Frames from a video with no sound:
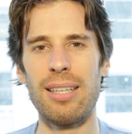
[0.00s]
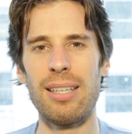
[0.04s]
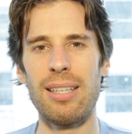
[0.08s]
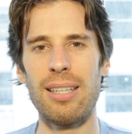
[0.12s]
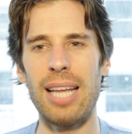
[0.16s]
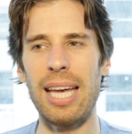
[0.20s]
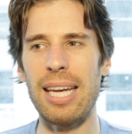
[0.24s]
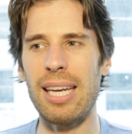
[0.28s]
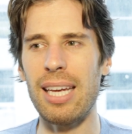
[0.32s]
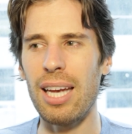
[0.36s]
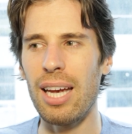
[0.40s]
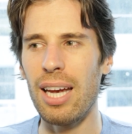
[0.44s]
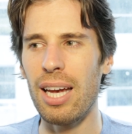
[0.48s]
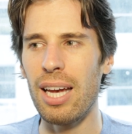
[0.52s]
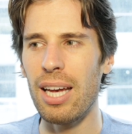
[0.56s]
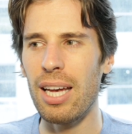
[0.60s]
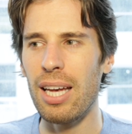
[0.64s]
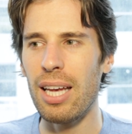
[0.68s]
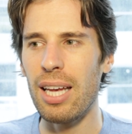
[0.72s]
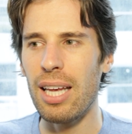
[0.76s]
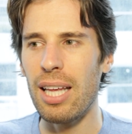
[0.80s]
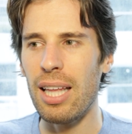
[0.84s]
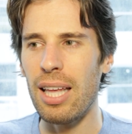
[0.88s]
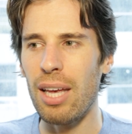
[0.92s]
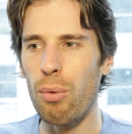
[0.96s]
Like,
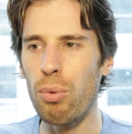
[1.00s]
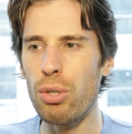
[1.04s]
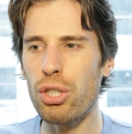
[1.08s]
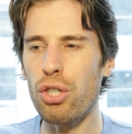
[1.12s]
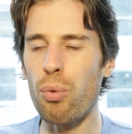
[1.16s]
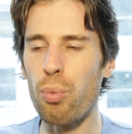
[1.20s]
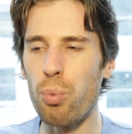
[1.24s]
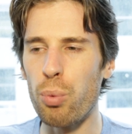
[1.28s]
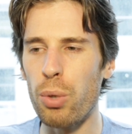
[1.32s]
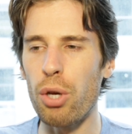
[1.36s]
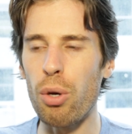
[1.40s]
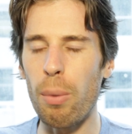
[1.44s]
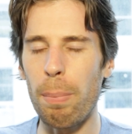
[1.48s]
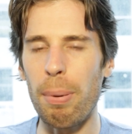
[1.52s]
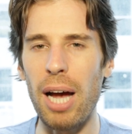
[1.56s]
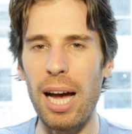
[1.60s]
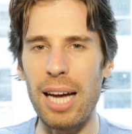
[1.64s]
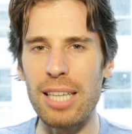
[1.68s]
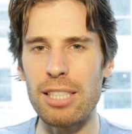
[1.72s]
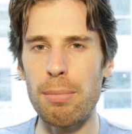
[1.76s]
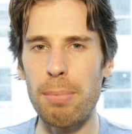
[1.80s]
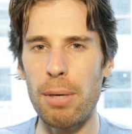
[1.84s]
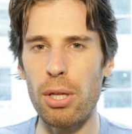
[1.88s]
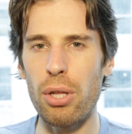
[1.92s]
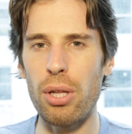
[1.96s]
it was a real
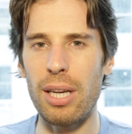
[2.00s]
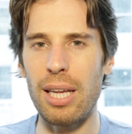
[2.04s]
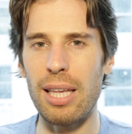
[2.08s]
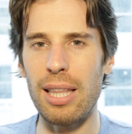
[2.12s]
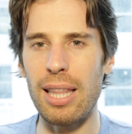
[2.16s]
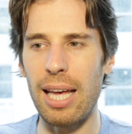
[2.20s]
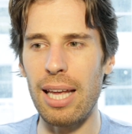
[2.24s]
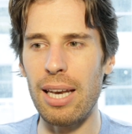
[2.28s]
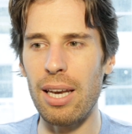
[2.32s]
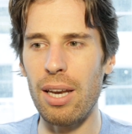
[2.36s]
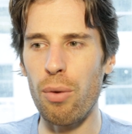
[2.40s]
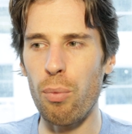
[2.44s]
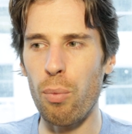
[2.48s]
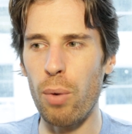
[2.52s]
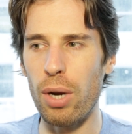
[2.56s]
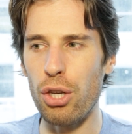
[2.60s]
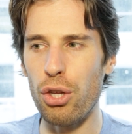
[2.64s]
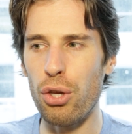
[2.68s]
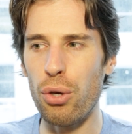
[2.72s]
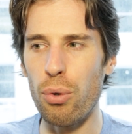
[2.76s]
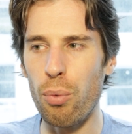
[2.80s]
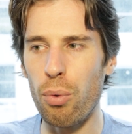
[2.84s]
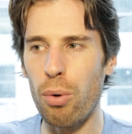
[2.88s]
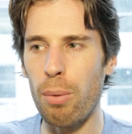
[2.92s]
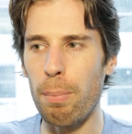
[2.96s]
possibility that when
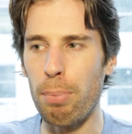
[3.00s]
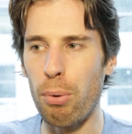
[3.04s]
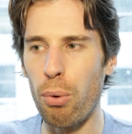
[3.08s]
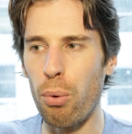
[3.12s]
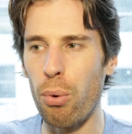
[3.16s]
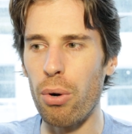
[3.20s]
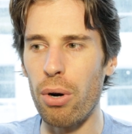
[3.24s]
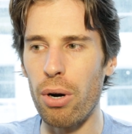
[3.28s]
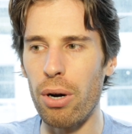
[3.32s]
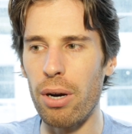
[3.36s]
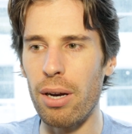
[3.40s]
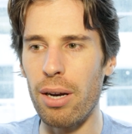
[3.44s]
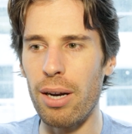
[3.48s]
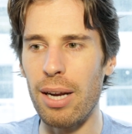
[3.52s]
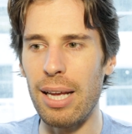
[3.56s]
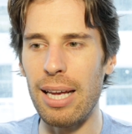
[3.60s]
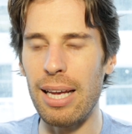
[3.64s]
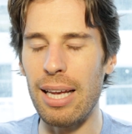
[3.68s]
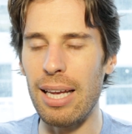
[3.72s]
you were born